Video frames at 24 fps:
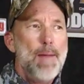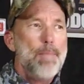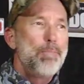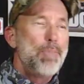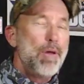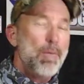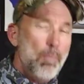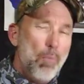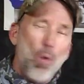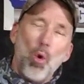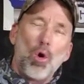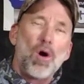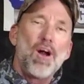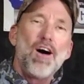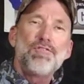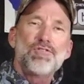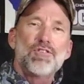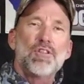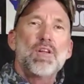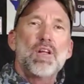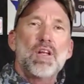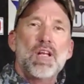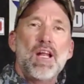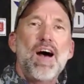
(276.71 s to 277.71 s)
But more
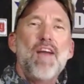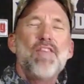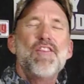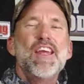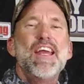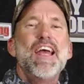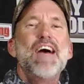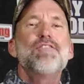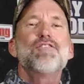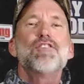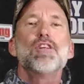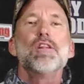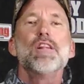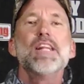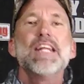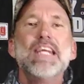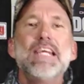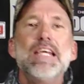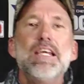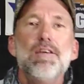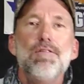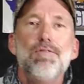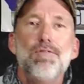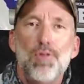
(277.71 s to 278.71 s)
often than not, they have to
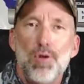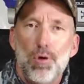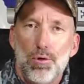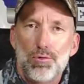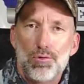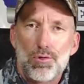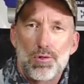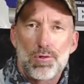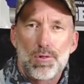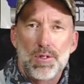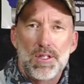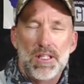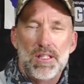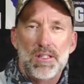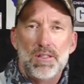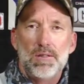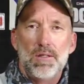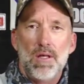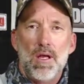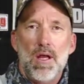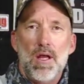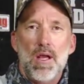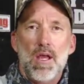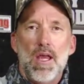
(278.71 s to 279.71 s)
leave those trees